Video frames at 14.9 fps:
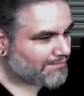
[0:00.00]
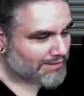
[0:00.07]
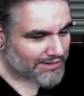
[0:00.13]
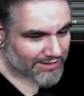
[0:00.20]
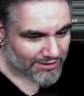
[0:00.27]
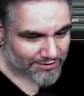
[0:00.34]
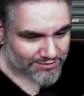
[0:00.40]

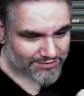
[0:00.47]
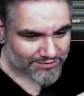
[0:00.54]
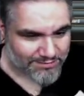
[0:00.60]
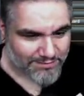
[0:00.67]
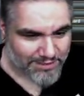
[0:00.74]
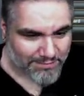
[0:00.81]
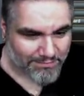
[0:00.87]
me
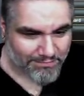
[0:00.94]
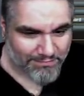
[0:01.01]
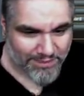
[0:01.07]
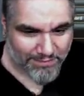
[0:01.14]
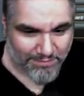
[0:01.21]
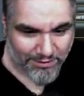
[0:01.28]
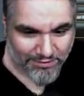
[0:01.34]
nosels, Mc,
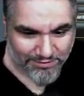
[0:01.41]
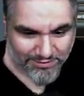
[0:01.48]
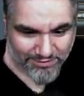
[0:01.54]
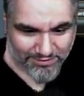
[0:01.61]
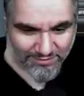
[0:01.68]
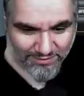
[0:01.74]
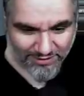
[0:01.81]

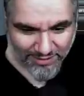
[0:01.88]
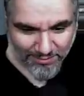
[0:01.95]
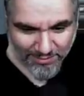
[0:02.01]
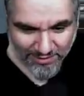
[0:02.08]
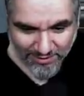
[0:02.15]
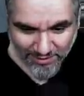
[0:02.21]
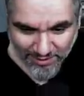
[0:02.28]
McMosels. Hold on,
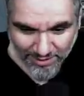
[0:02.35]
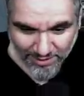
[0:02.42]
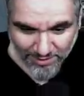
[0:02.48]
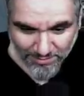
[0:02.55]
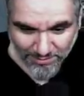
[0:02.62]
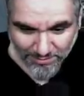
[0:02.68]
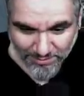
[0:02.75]
I'm gonna
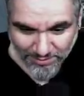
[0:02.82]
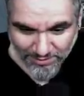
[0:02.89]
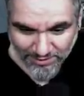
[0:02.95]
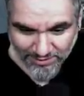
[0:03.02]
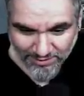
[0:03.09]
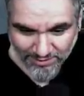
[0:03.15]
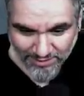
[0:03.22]
I'm gonna mute
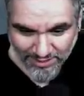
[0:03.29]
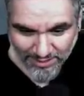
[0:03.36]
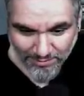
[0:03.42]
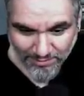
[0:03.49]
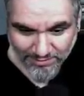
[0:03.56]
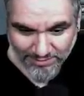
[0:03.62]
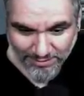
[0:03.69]
it and
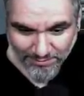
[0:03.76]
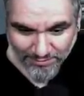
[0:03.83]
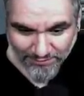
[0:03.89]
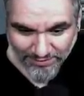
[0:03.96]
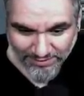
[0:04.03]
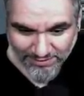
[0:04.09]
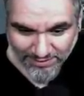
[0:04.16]
I'm gonna take my
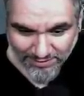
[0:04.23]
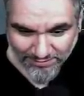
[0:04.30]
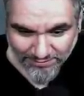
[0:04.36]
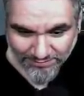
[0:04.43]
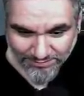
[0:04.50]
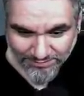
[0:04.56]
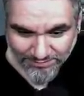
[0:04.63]
face off.